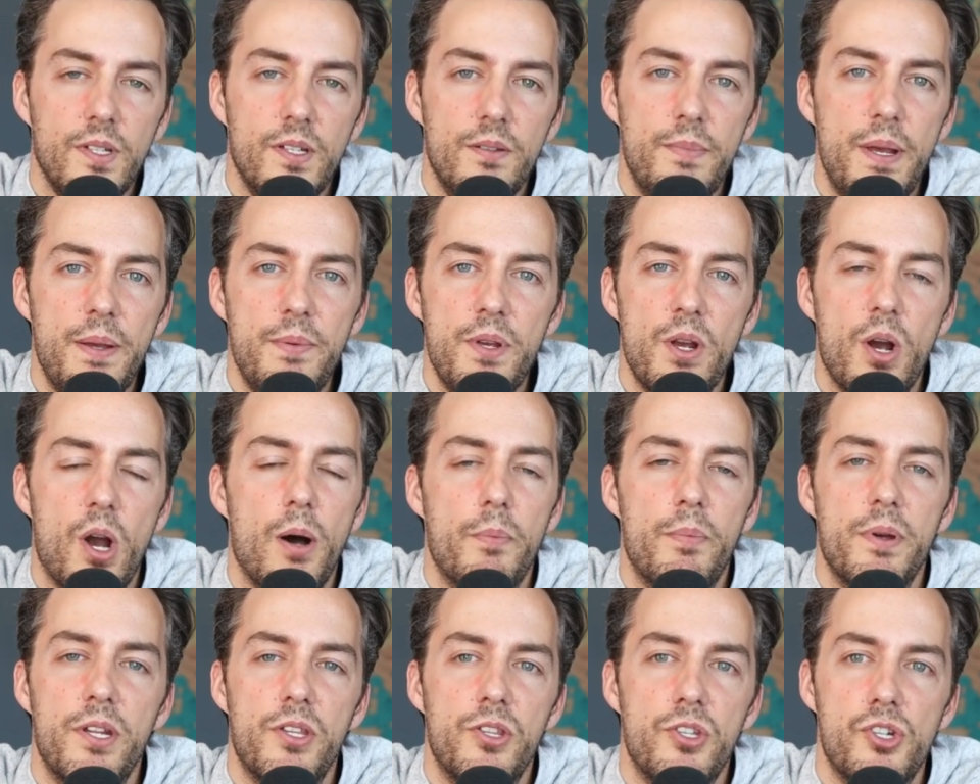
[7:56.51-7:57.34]
maybe you're
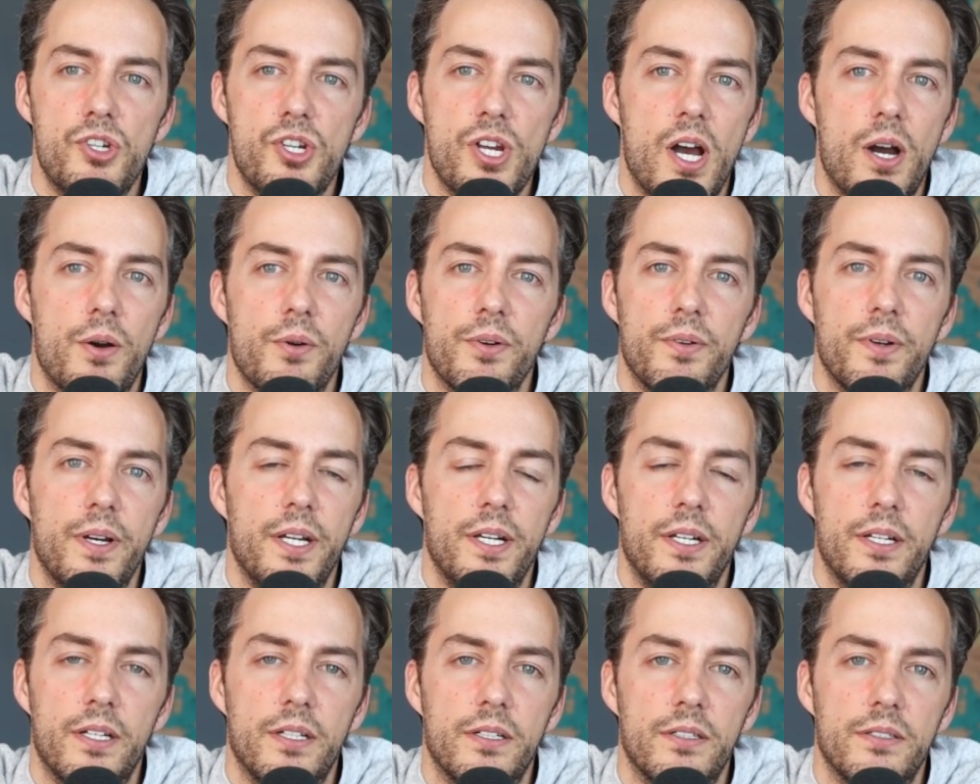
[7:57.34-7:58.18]
hopping in the shower
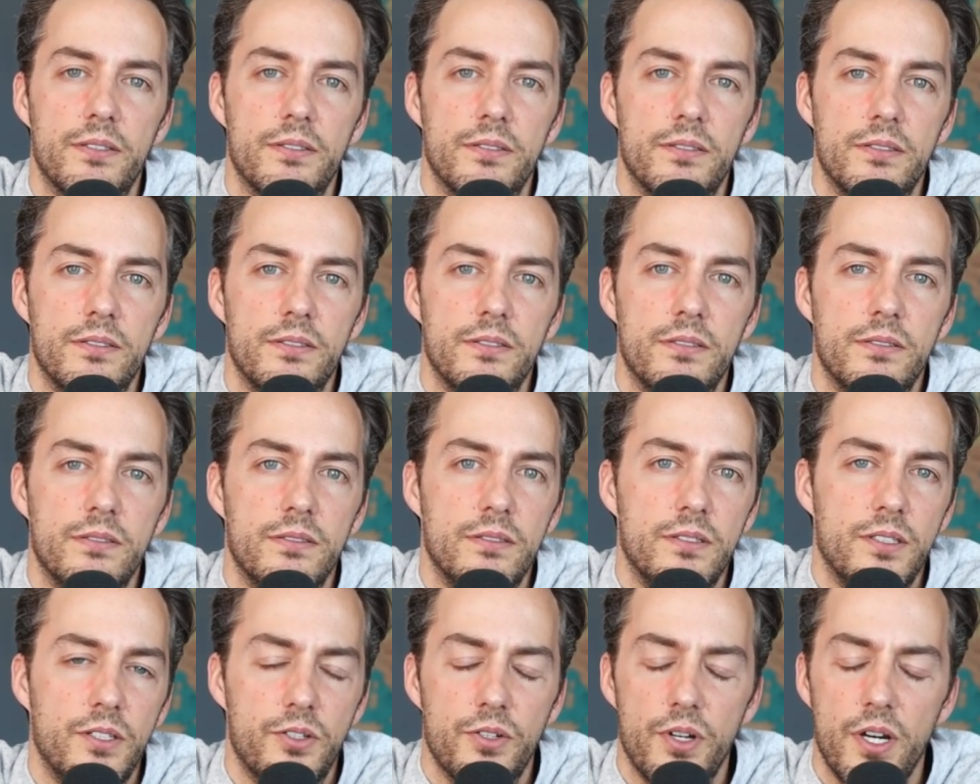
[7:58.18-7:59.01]
right now
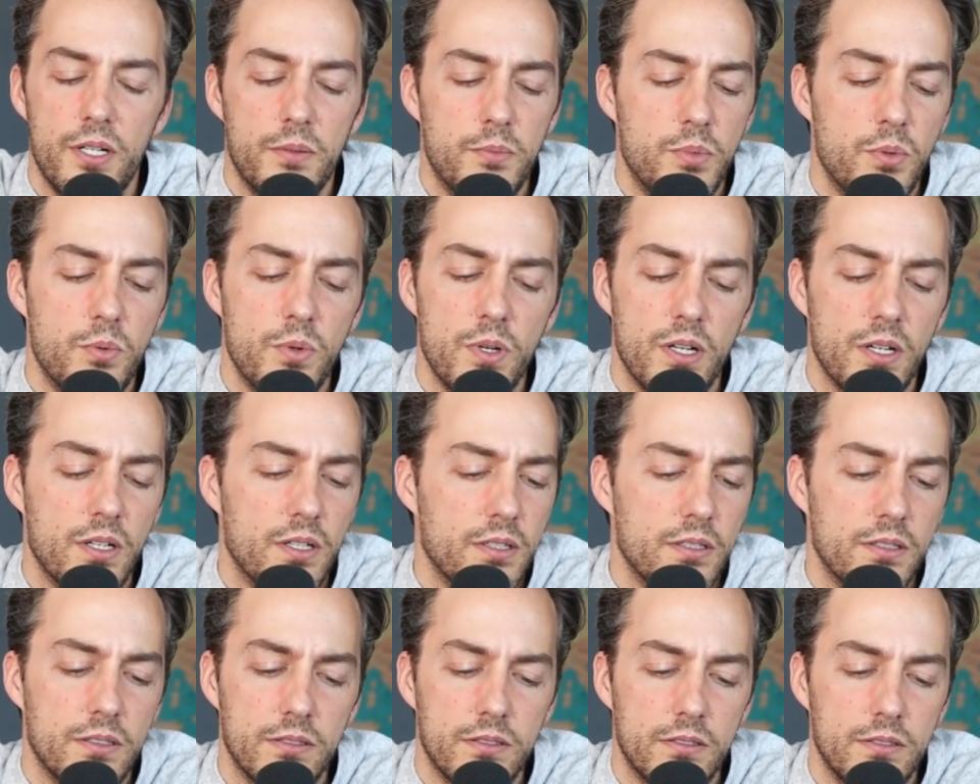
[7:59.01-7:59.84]
incredible
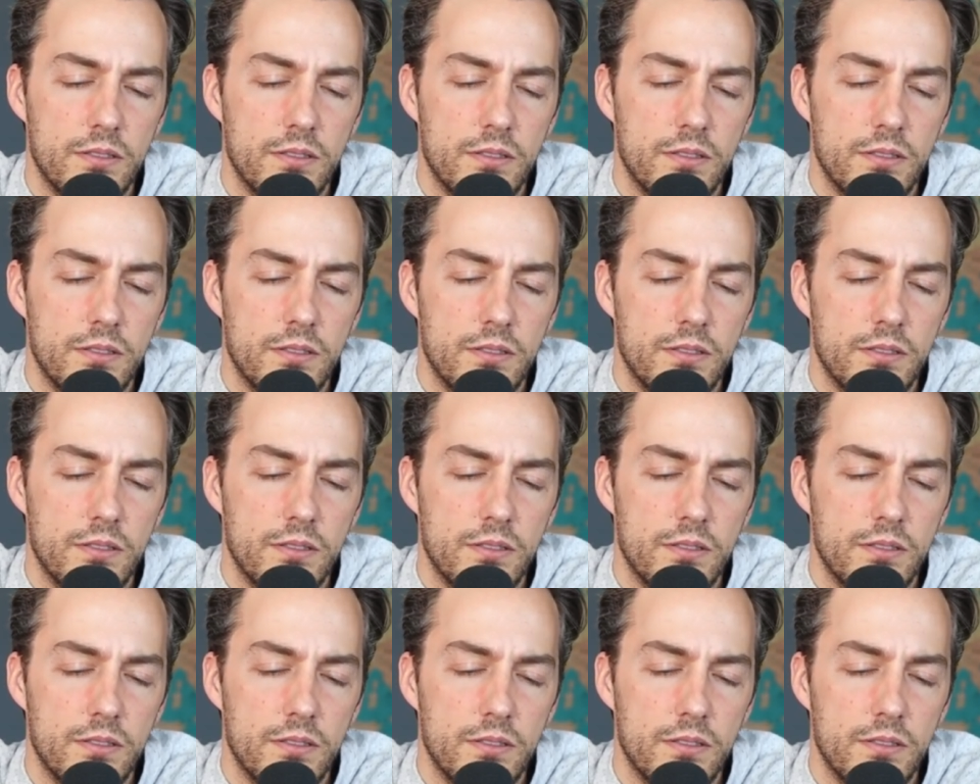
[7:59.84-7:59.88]
work